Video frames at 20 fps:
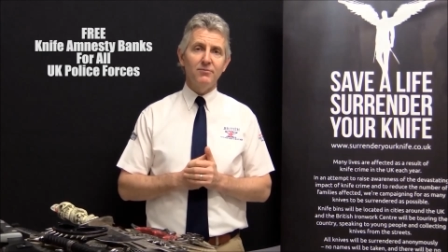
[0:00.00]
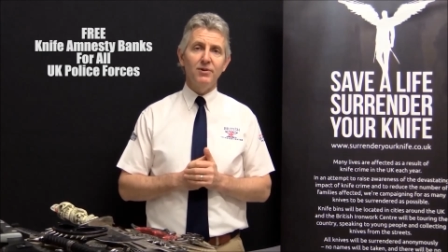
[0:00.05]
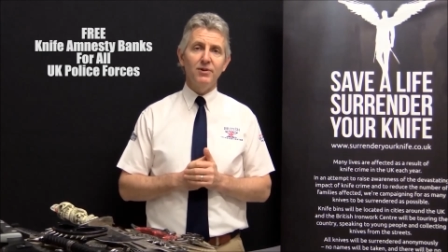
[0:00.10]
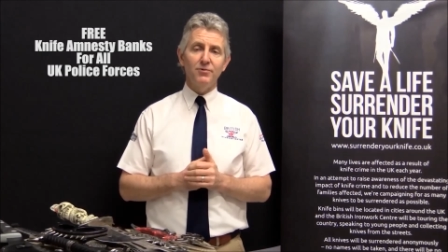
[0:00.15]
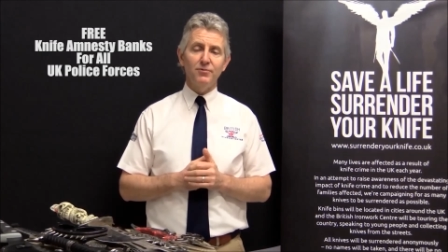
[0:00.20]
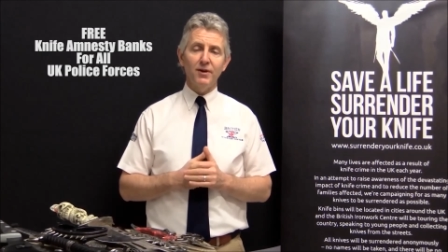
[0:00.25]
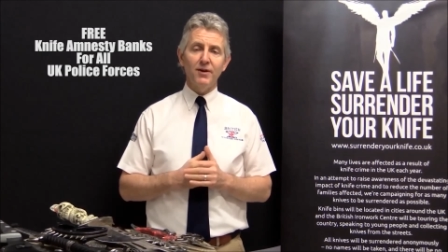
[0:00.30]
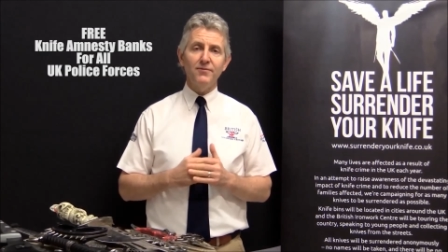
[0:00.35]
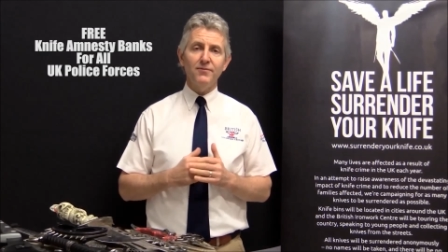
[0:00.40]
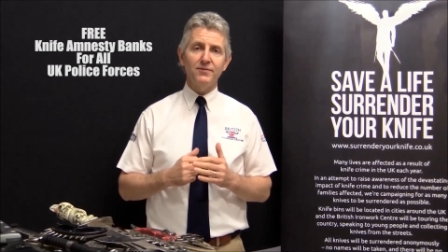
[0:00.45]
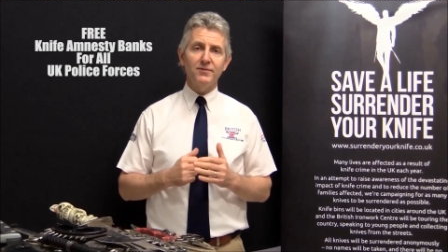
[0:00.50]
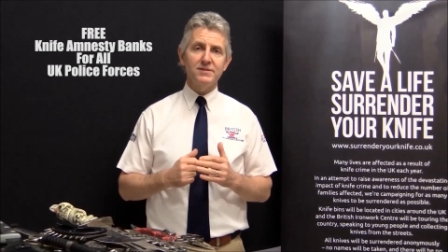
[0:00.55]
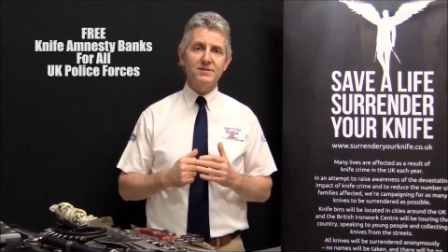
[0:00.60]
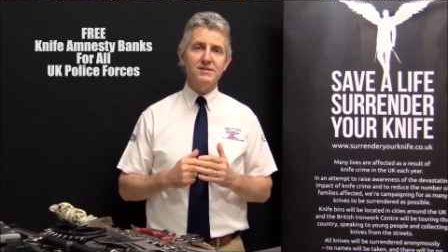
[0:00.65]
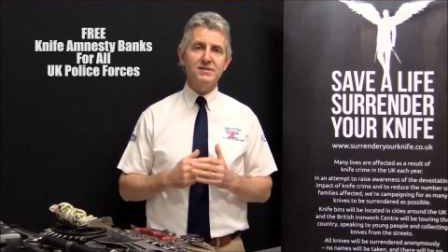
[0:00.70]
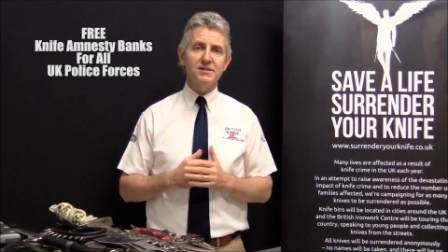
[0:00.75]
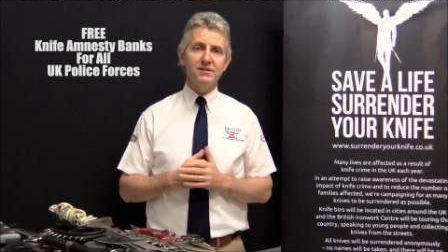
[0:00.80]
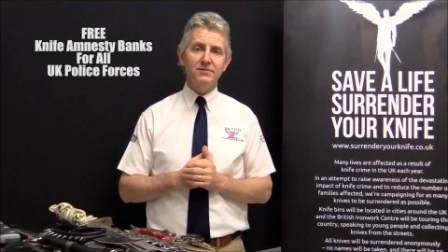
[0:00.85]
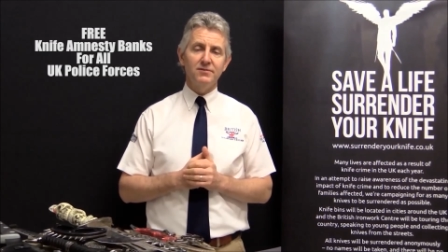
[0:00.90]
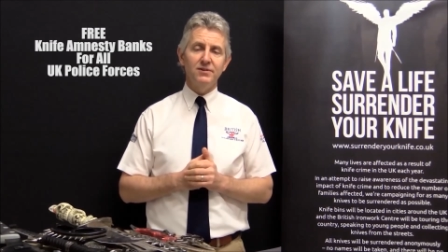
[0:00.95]
with
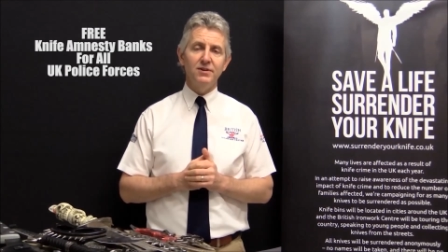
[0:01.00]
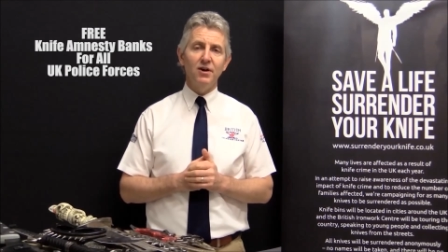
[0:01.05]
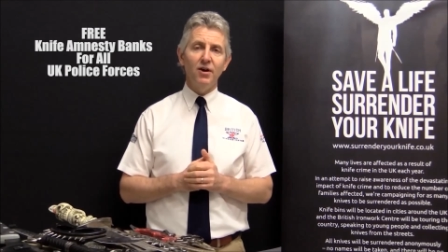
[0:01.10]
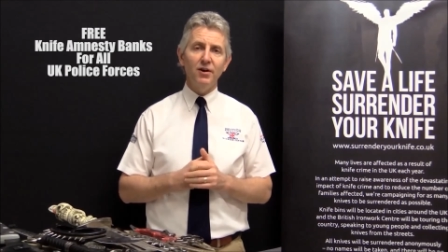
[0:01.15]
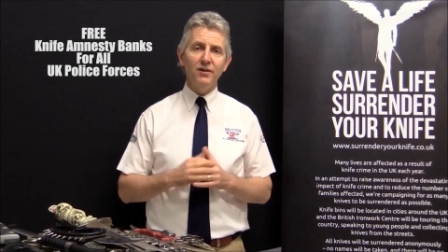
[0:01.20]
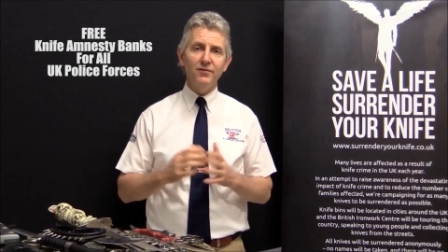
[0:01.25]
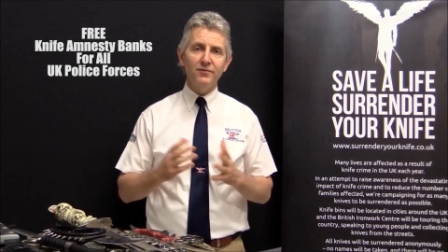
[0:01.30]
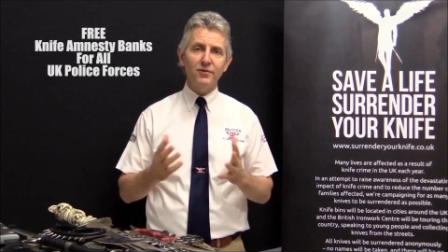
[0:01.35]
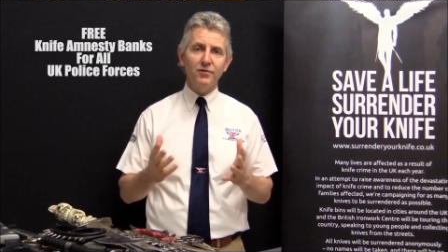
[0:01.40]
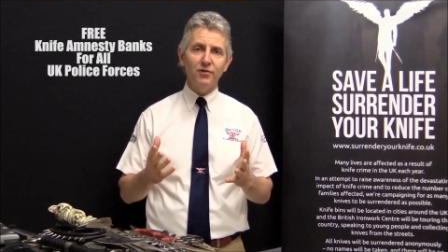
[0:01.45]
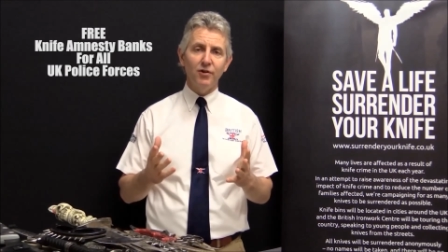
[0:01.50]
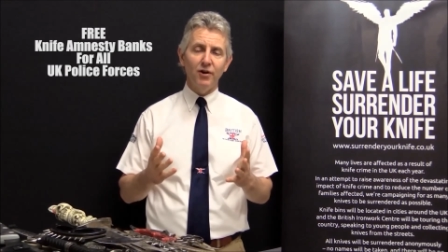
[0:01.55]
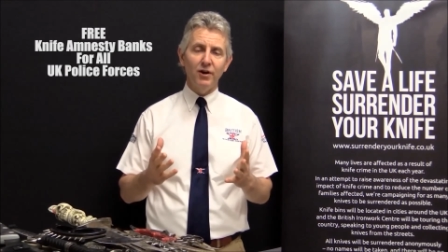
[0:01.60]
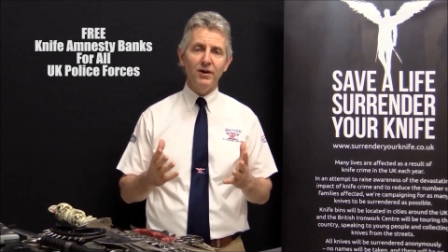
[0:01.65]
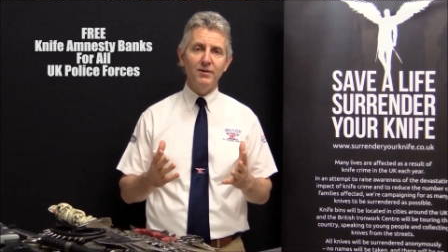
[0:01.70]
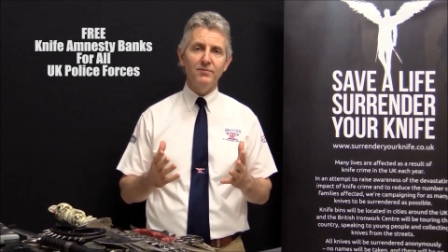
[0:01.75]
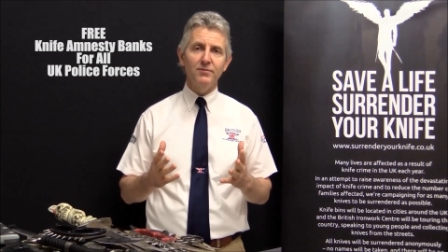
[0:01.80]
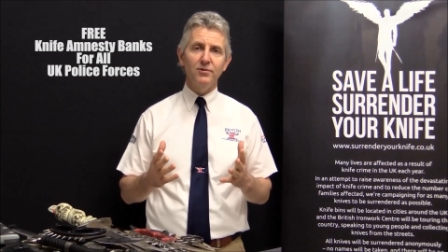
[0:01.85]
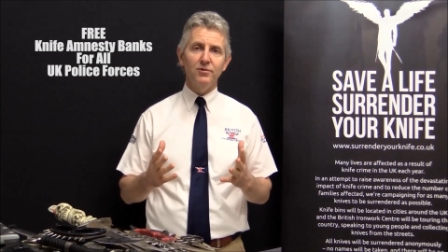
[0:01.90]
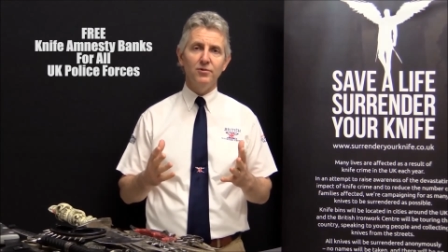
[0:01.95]
reference to knife
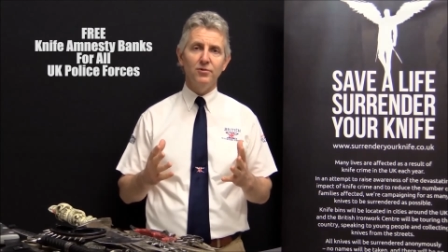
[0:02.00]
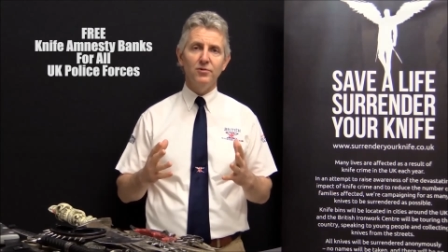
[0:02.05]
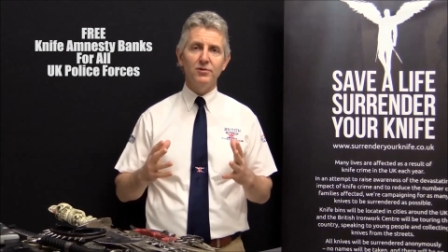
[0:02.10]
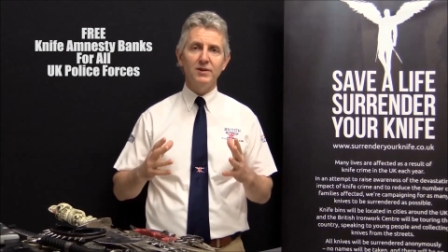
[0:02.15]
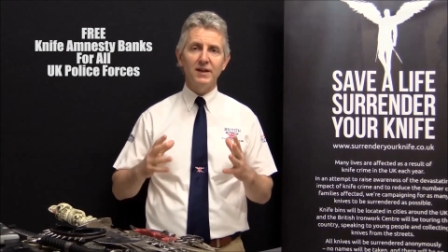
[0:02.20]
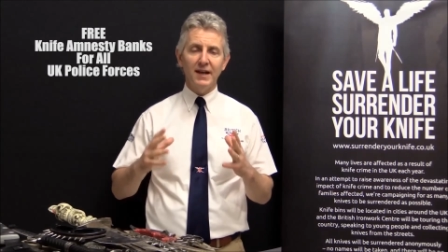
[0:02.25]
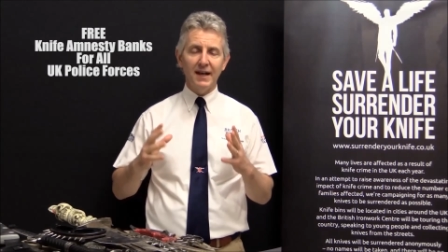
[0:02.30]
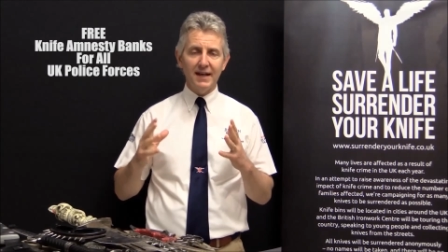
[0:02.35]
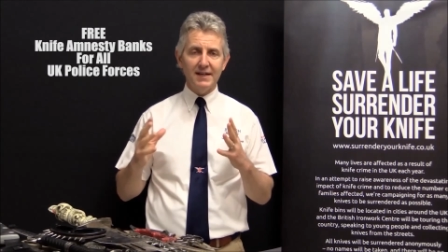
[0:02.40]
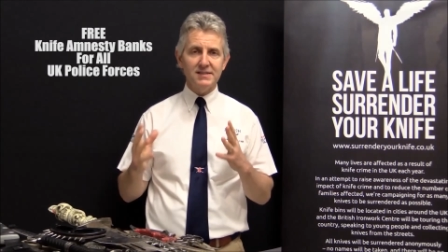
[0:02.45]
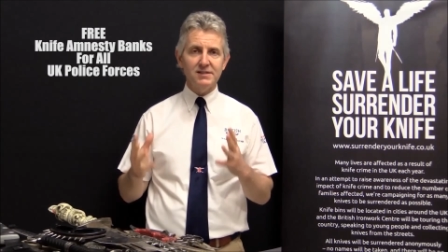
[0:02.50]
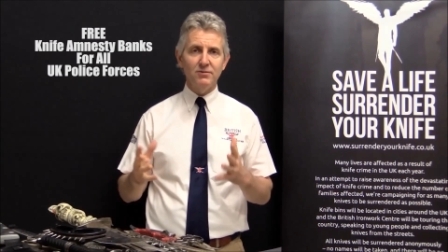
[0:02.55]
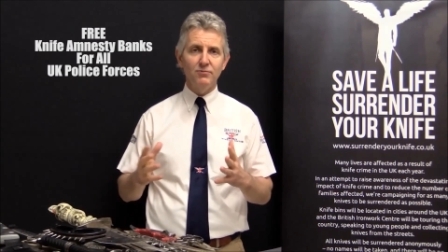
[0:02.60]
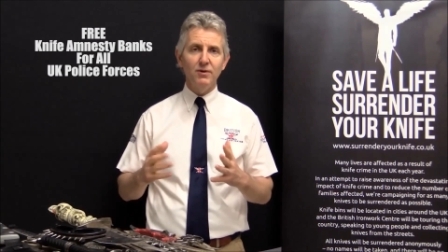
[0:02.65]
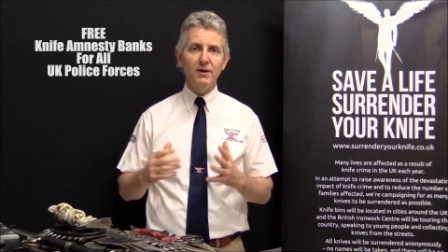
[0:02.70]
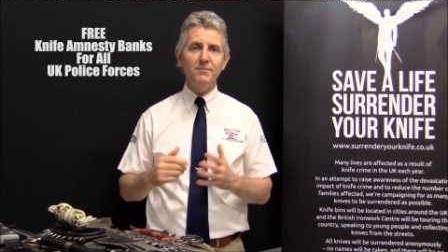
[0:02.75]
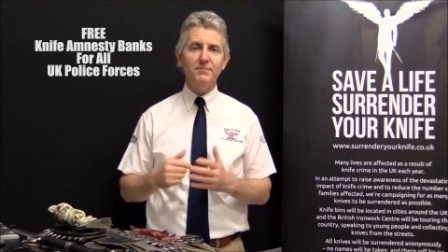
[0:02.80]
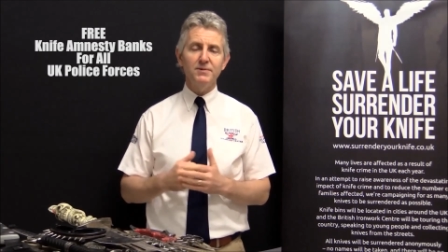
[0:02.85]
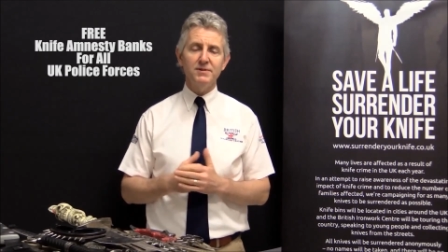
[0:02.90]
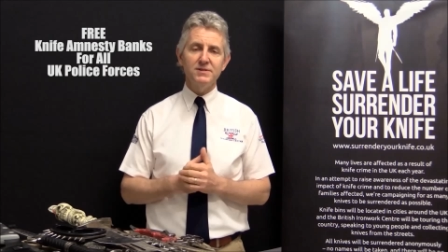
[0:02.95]
crime or collecting
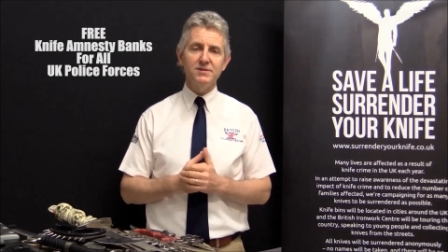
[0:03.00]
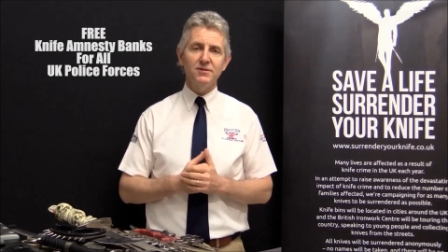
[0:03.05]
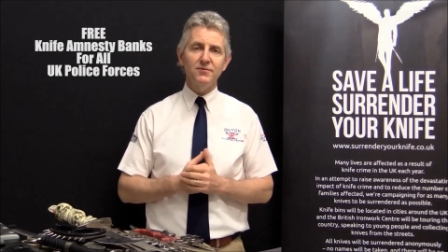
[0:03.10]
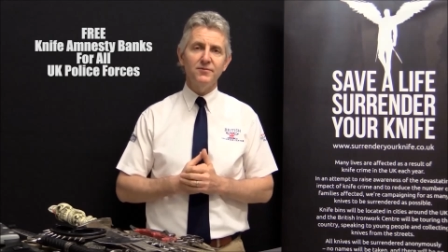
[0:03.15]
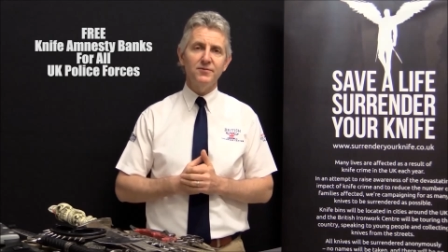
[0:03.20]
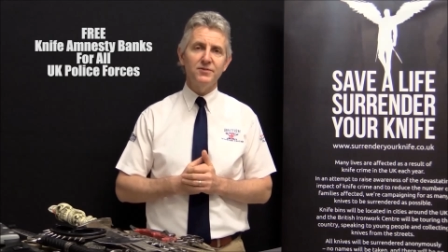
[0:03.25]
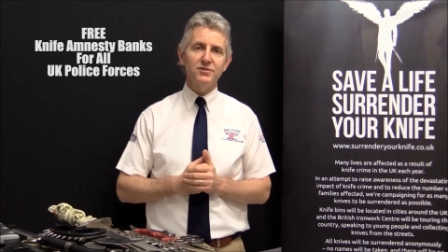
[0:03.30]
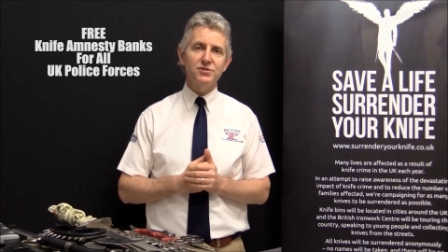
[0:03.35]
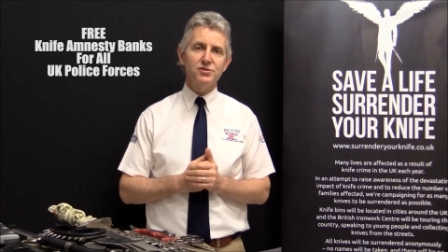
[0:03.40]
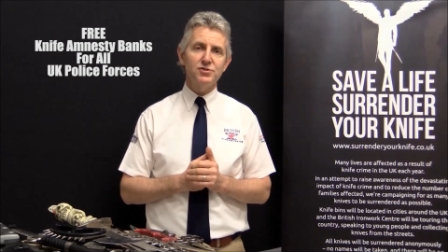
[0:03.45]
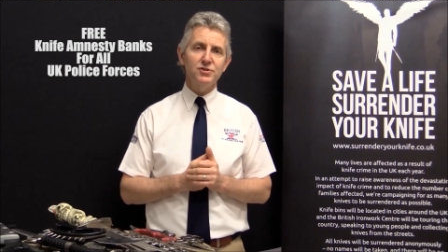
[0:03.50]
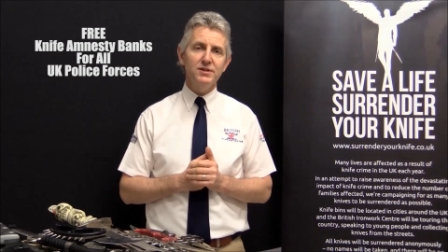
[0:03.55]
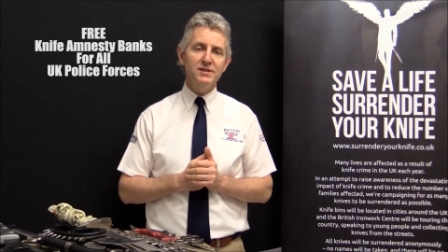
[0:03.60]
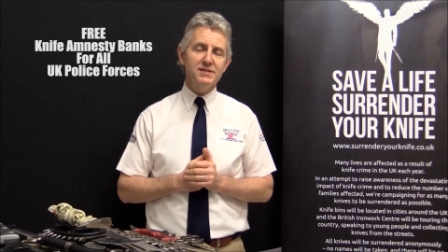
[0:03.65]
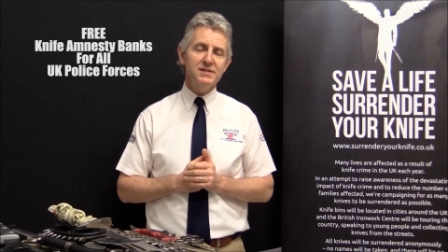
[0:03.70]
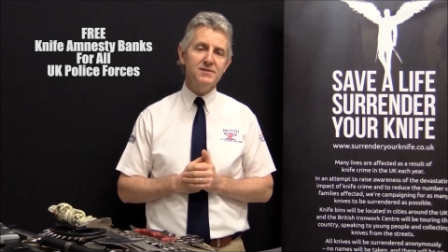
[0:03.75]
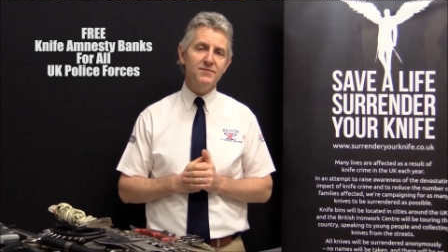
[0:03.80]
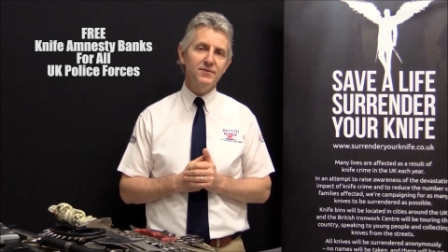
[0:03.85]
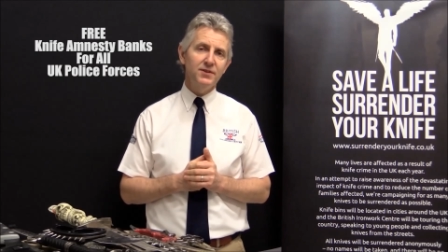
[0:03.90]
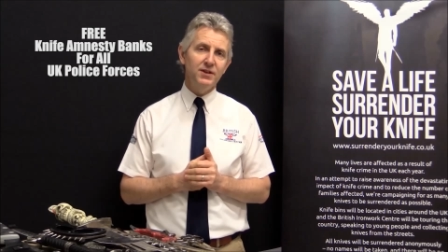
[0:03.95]
weapons off the
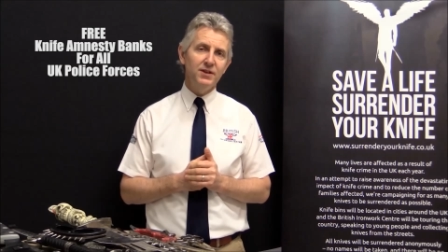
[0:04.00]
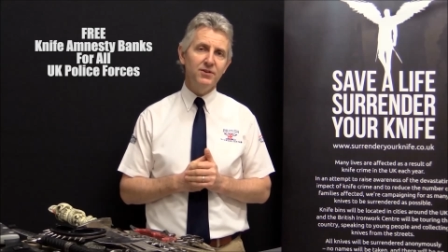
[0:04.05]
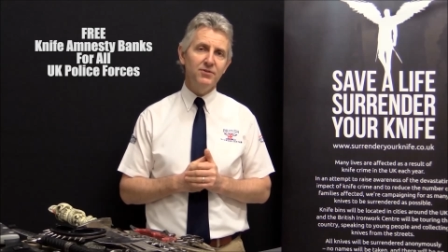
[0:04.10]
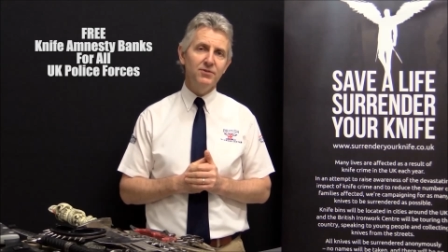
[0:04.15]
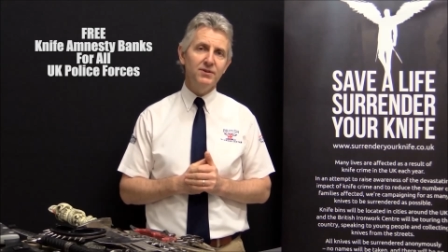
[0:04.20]
streets of the